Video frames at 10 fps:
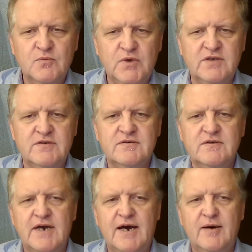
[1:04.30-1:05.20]

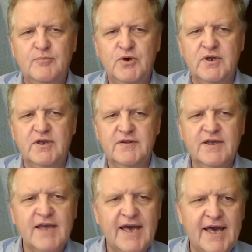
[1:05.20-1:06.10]
which I'll put in
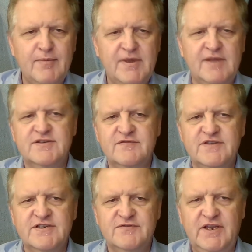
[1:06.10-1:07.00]
the comments of
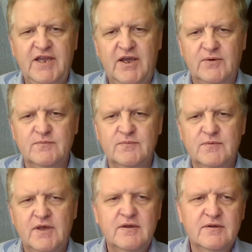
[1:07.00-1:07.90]
this video.
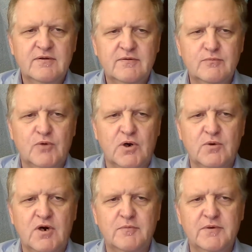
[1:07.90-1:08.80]
More
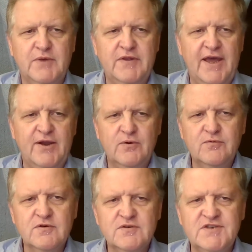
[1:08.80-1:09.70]
than welcome to read that
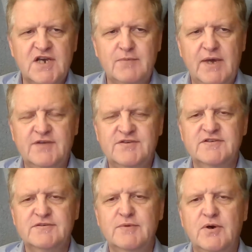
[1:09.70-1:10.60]
over, see how my
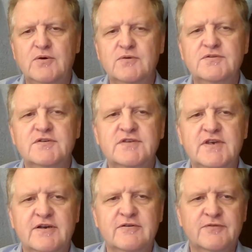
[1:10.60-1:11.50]
system goes. It's
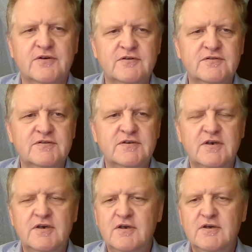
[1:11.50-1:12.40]
an ear first.
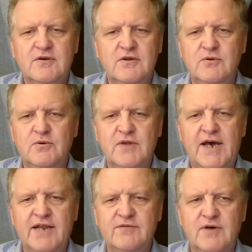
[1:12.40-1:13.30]
You do a
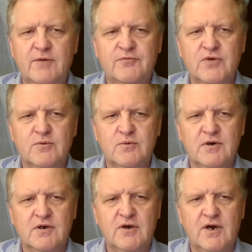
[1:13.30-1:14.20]
lot of upfront
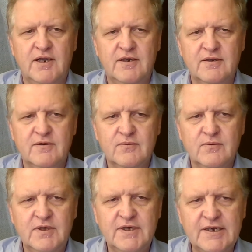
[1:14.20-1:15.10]
work on
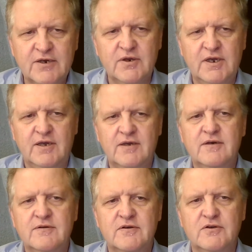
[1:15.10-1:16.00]
hearing
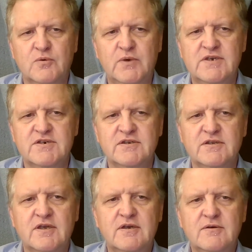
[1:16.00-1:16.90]
the
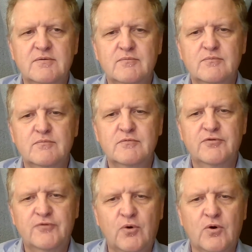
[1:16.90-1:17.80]
Norwegian
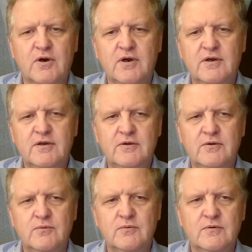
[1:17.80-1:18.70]
before
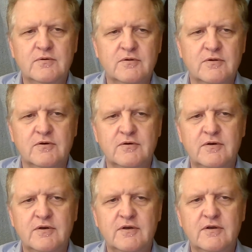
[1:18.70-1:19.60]
you
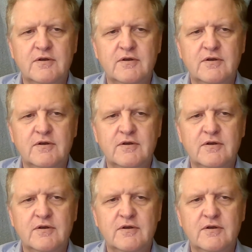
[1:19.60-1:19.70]
learn